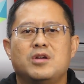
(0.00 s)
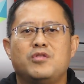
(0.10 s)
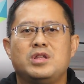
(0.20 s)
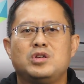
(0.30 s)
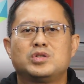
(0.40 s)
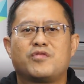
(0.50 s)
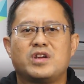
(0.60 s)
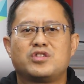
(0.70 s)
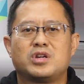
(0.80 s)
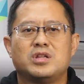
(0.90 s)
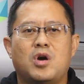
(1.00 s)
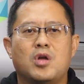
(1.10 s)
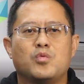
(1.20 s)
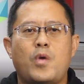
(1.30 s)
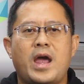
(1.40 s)
reduced friction
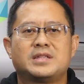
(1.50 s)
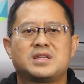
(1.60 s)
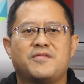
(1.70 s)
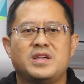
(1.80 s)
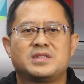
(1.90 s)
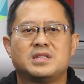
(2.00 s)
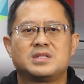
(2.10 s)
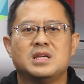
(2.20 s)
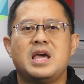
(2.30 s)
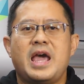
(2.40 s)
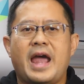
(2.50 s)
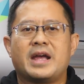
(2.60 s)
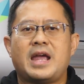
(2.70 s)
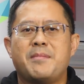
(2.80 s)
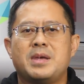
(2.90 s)
on wear surfaces,
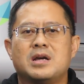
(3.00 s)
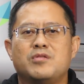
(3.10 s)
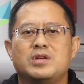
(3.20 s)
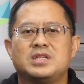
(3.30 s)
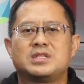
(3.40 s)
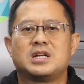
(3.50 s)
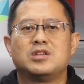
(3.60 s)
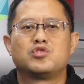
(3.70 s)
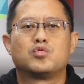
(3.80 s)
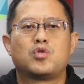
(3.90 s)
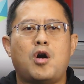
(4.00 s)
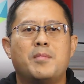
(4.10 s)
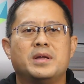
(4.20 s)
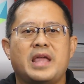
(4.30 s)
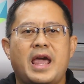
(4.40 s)
and chemical resistance to
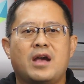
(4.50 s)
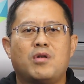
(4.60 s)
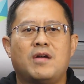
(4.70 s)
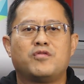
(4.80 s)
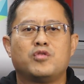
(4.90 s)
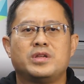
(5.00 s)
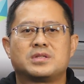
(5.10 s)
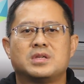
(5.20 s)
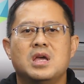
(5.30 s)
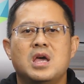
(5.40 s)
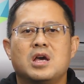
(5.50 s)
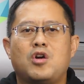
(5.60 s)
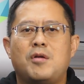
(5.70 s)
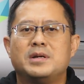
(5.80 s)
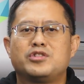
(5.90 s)
common aircraft fluids,
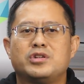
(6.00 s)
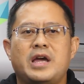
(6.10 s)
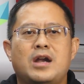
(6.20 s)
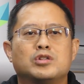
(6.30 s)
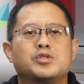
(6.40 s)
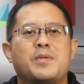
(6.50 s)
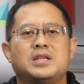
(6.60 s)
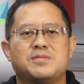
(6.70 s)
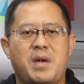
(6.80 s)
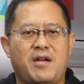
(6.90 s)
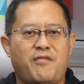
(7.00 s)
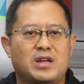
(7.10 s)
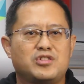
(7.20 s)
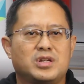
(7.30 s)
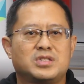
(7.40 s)
commercial aerospace
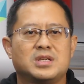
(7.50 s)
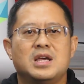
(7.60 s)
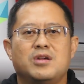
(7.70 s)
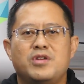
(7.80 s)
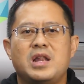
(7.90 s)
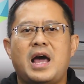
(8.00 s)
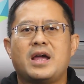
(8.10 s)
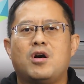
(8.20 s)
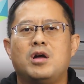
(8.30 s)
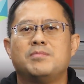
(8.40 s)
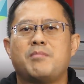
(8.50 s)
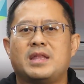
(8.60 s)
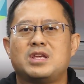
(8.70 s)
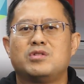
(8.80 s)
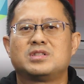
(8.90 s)
manufacturers rely on
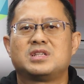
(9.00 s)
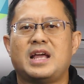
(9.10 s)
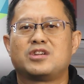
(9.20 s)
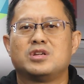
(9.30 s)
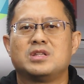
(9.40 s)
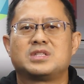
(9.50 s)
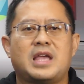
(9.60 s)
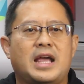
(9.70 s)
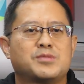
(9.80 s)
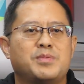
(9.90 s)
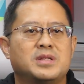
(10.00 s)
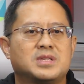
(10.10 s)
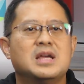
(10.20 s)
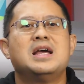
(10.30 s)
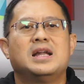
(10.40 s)
material selection
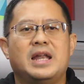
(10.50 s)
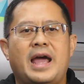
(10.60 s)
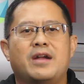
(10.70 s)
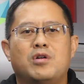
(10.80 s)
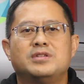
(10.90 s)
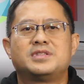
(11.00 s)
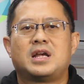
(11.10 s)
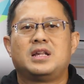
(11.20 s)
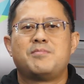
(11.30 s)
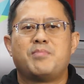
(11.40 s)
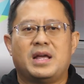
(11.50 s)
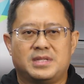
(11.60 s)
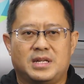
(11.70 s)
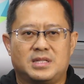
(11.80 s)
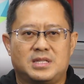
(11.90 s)
experts like Roncelli
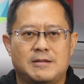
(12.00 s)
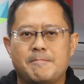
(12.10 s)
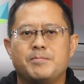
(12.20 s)
Plastics.